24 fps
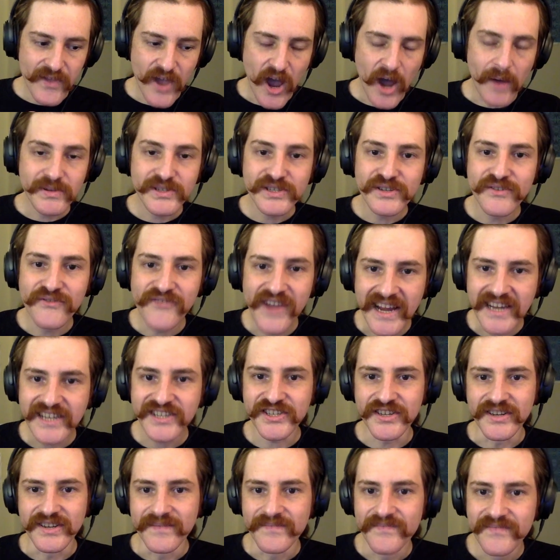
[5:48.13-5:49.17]

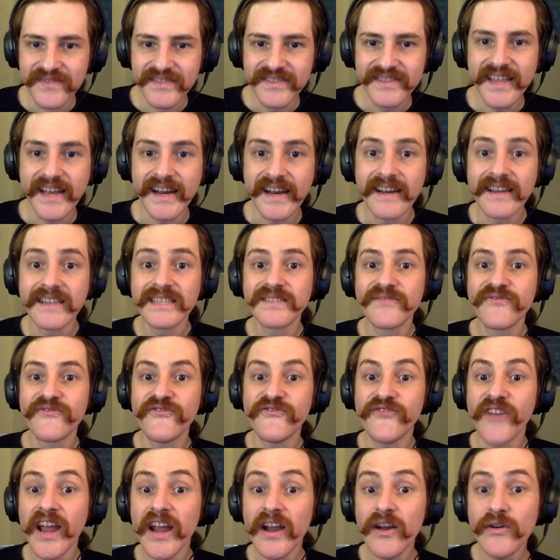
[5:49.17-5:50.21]
observation that it is
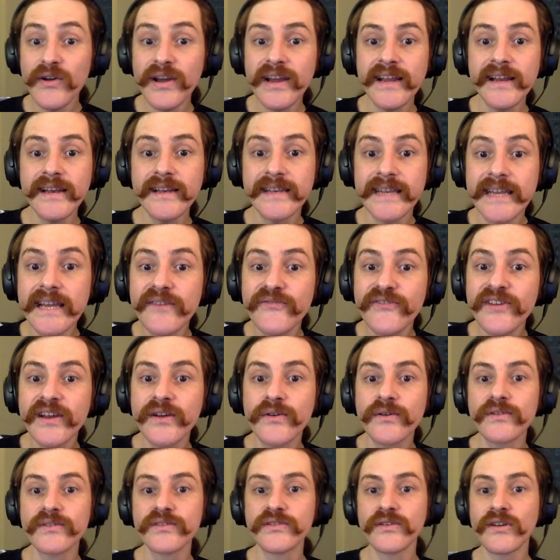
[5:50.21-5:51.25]
very
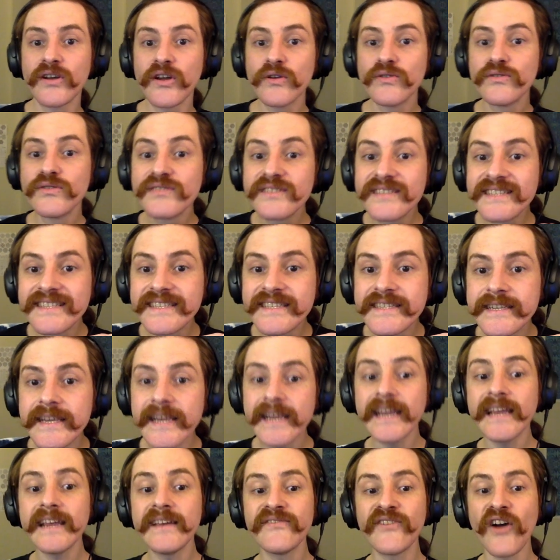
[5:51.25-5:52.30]
difficult to
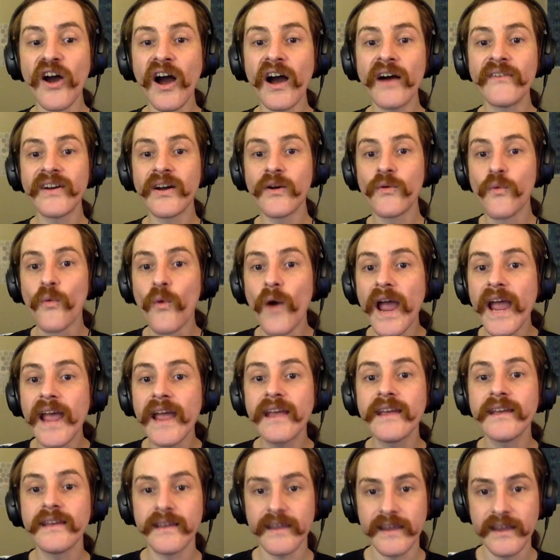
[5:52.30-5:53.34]
conceive of a
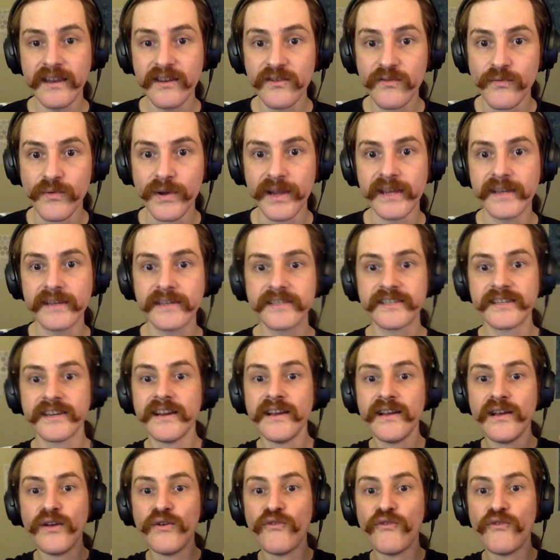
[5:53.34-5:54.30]
way in which